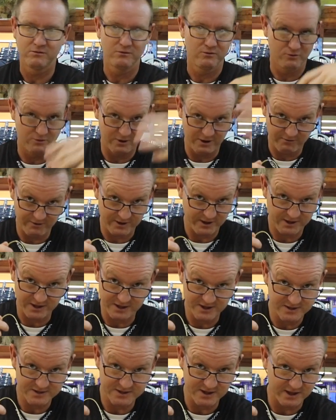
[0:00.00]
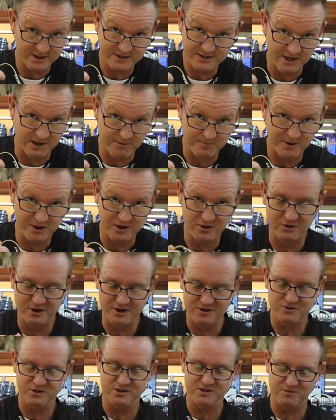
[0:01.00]
whoever it is that's helping you
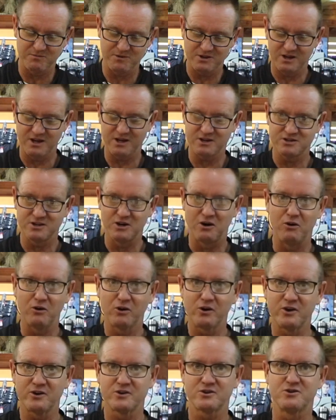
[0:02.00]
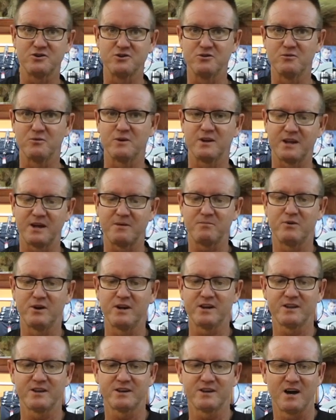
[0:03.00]
has got something to actually hold on to when they're
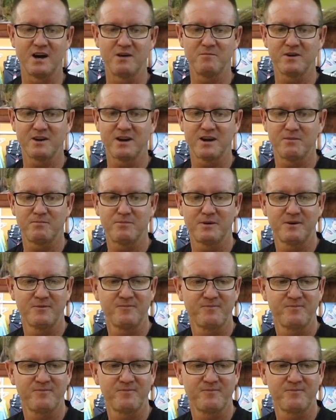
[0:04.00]
pulling the diamond up.